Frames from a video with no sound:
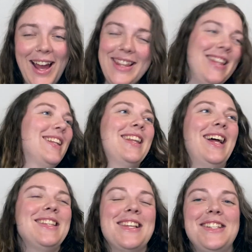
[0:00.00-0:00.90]
I think
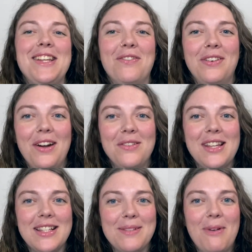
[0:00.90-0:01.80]
that's a different
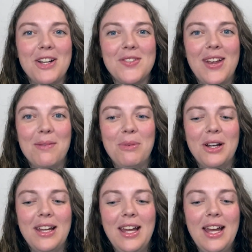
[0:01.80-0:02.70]
Otessa Moshfegh
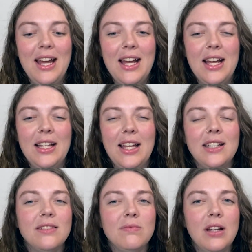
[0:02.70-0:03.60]
book,
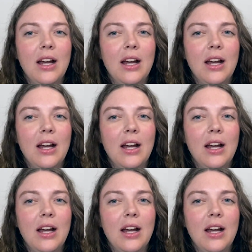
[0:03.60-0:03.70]
like